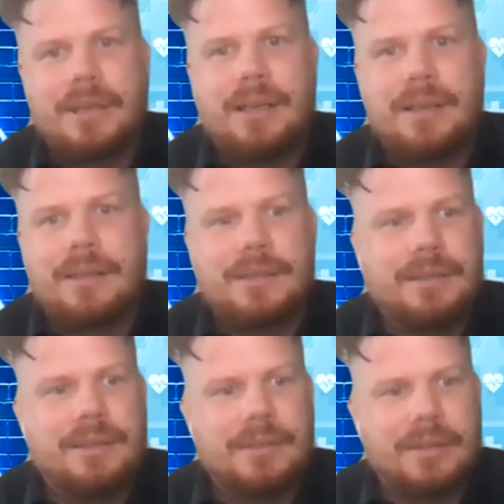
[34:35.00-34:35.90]

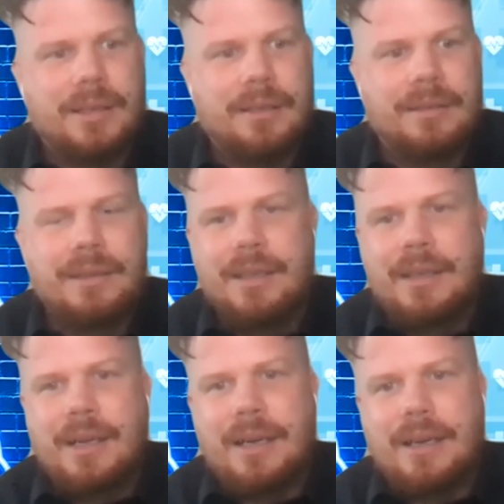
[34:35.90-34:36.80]
centered design
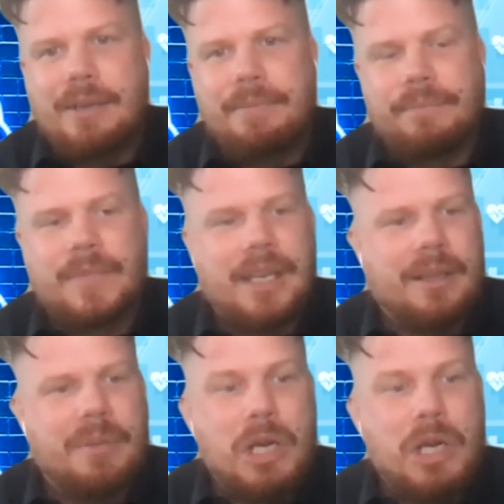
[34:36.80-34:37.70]

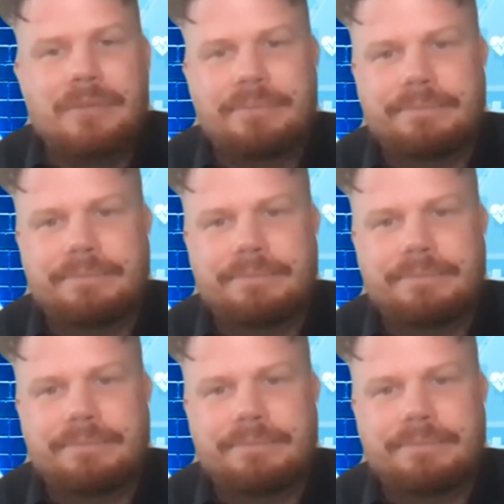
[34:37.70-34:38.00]
at the moment.